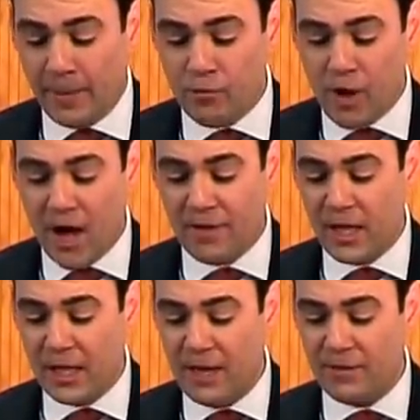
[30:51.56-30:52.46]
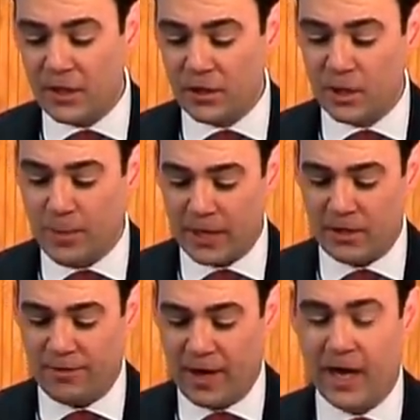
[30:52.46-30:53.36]
But rather than leave this
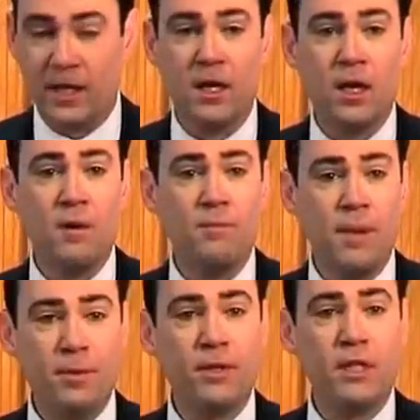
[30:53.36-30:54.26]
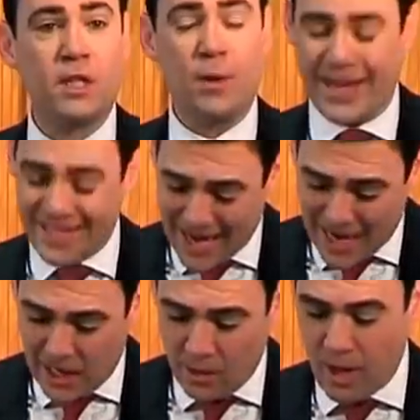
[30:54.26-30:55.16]
unspecified, people need to know
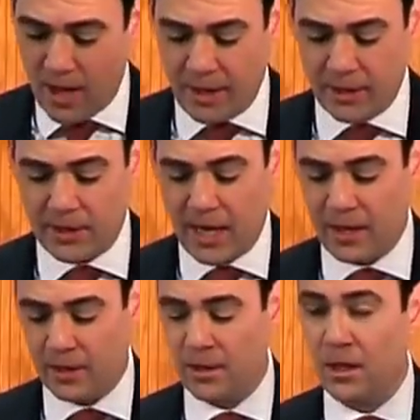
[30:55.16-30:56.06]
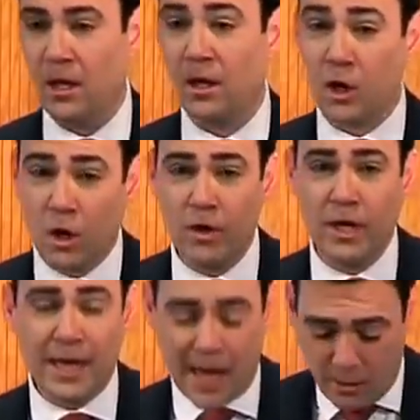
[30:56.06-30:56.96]
exactly where they stand. And
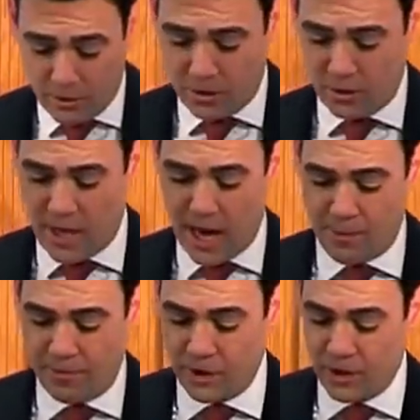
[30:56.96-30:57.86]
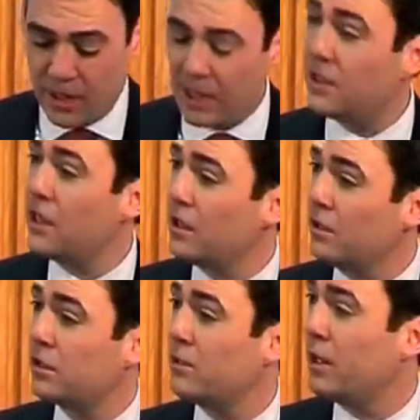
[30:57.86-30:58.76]
currently, council care provision is the
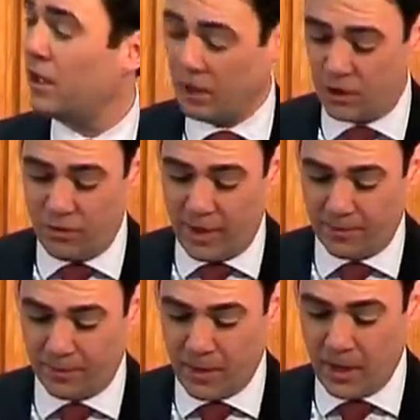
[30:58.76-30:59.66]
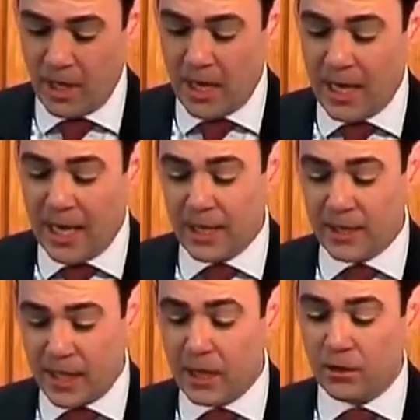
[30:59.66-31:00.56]
ultimate lottery. In a
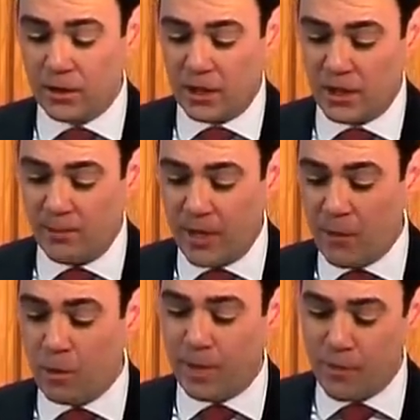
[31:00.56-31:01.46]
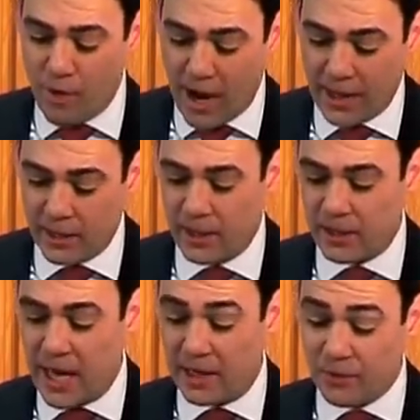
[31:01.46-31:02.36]
single system, it would be right to
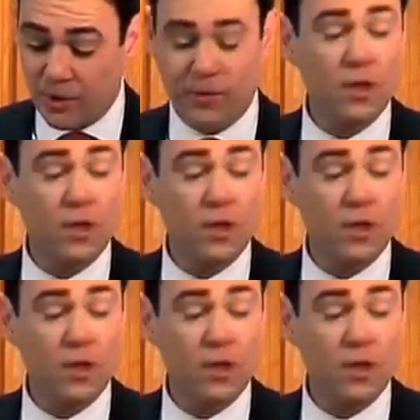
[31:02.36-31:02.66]
set for the